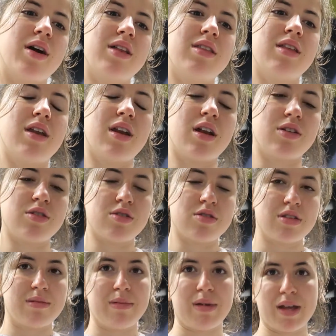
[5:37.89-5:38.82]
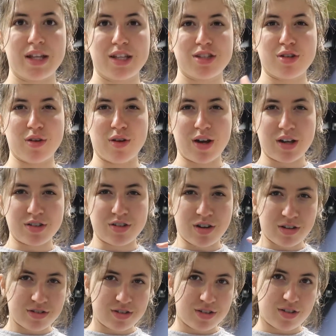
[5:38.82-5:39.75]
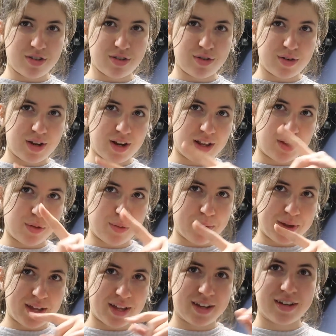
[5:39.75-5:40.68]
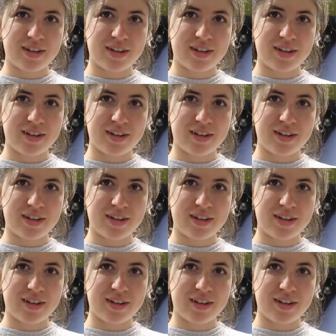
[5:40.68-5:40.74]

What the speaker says: and then I'll do some HIIT. So I'll talk to you in a little bit.